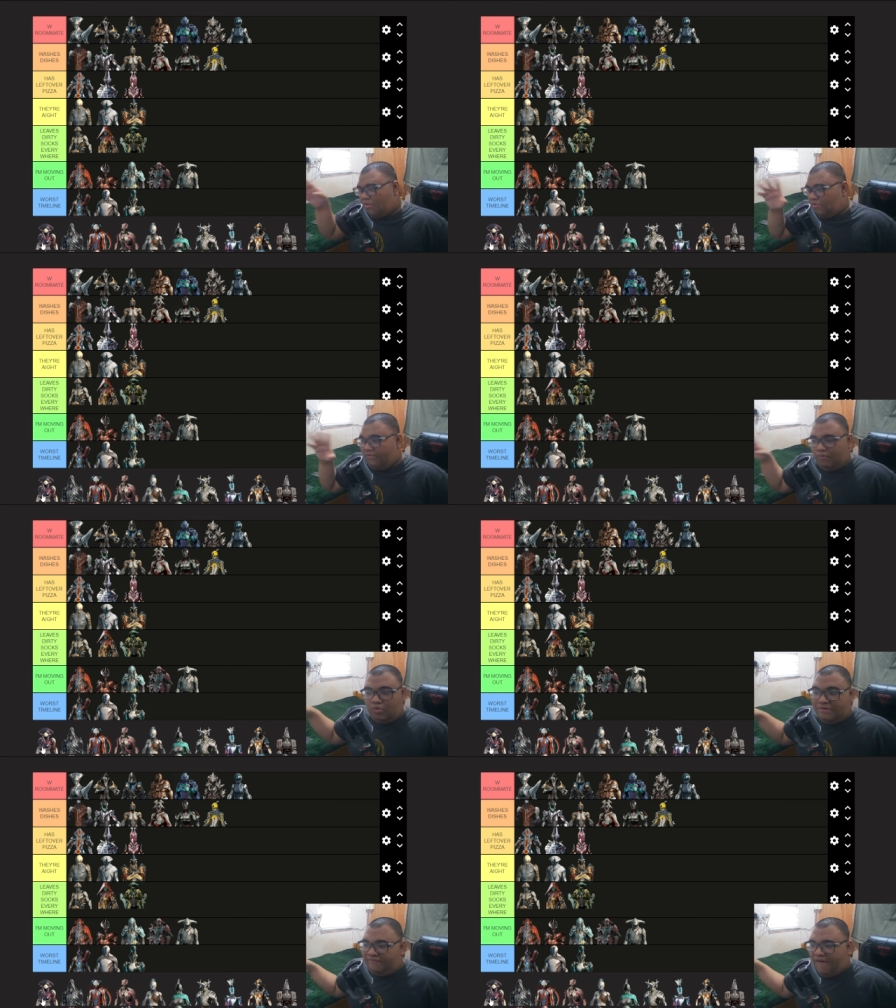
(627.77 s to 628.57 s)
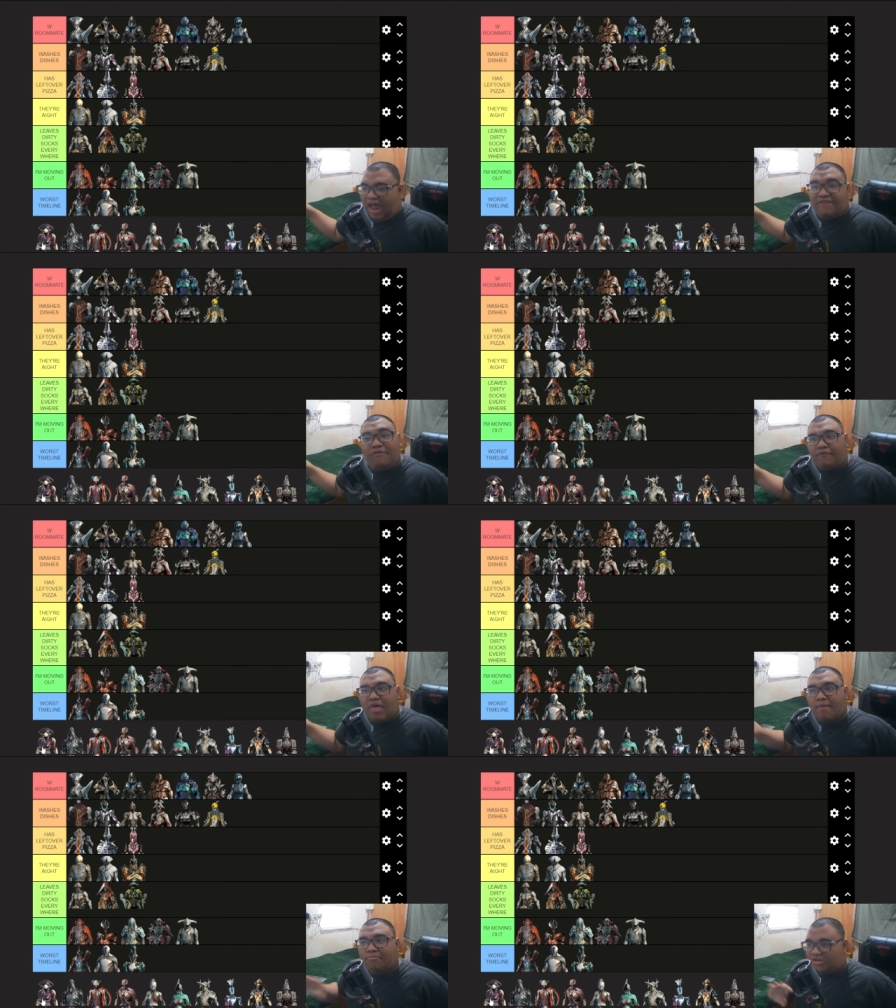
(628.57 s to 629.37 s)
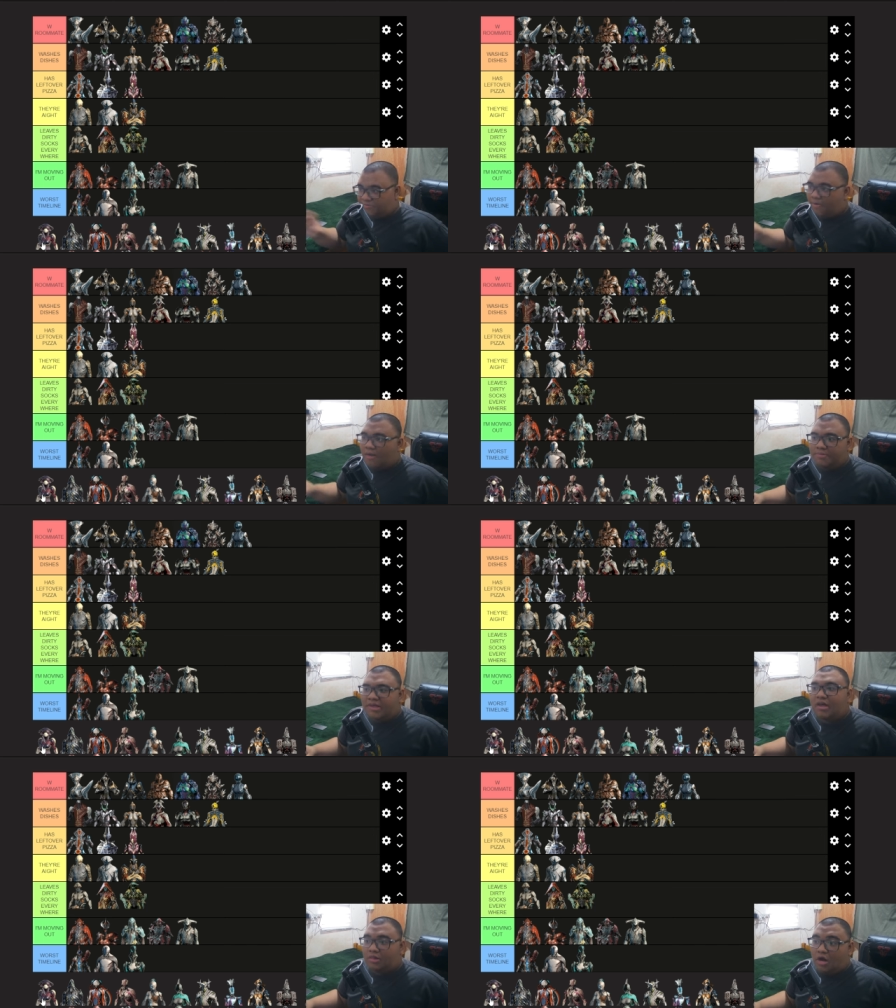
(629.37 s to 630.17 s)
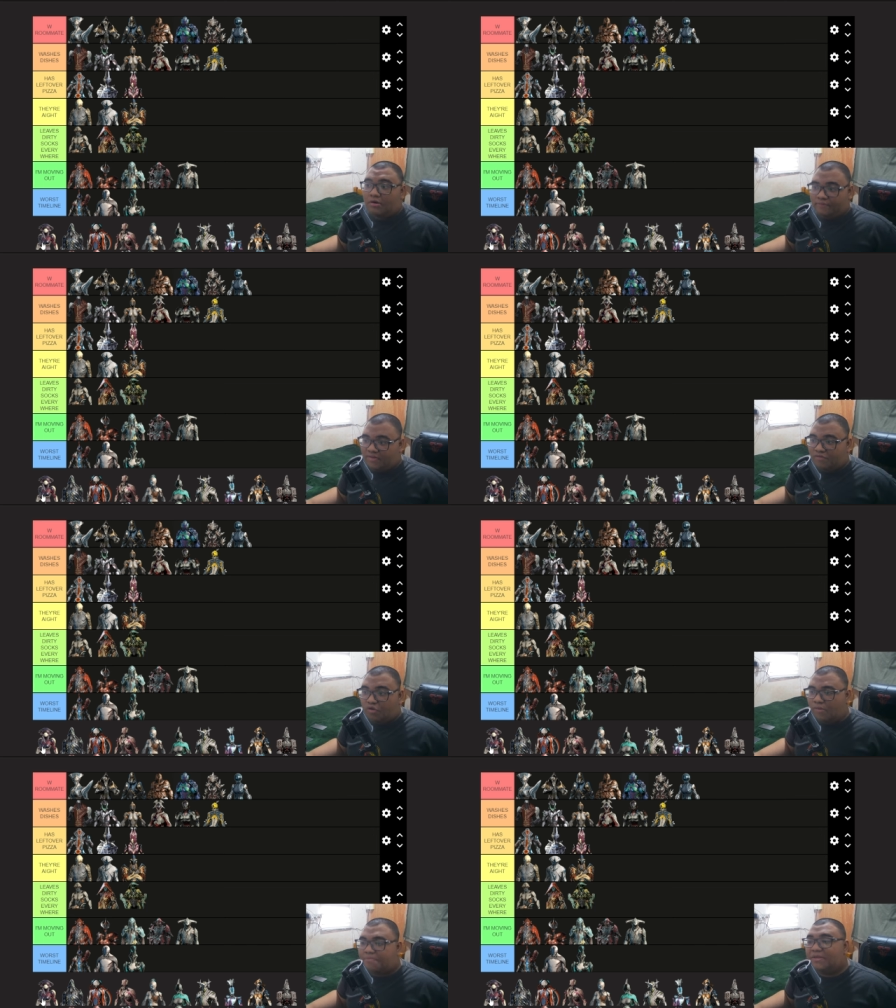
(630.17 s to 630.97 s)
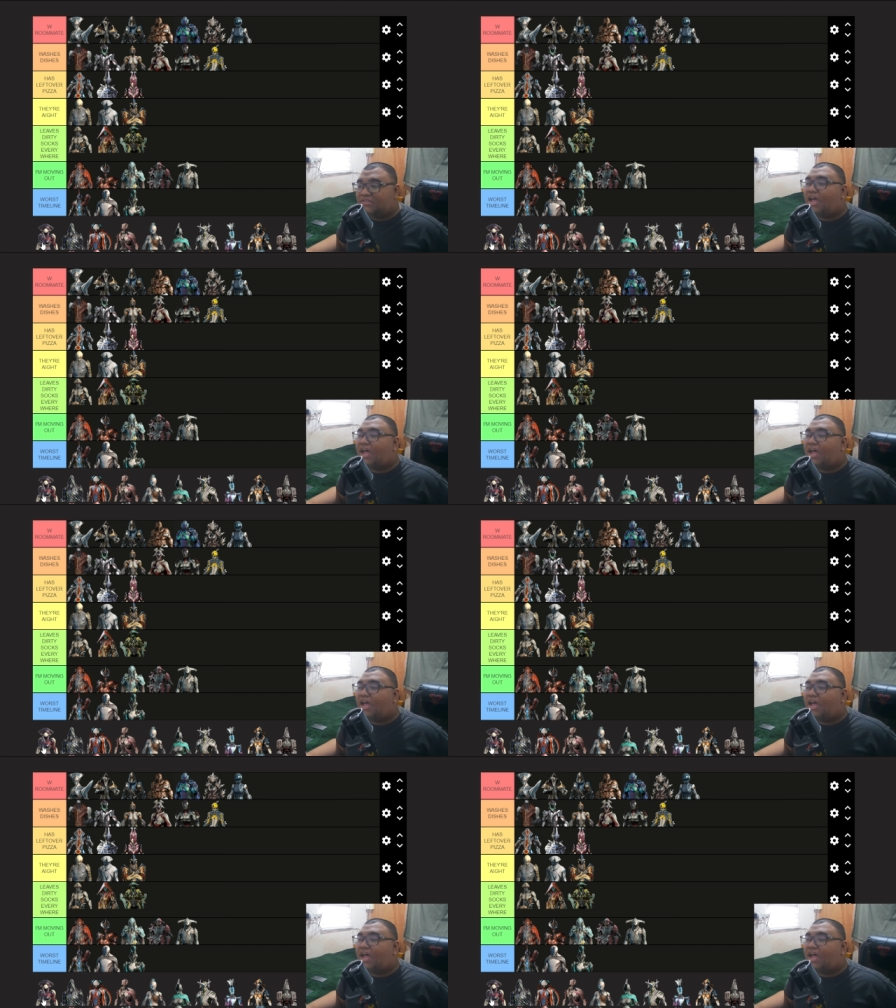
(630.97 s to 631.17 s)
With 5 of them, there's probably a lot of leftover pizza.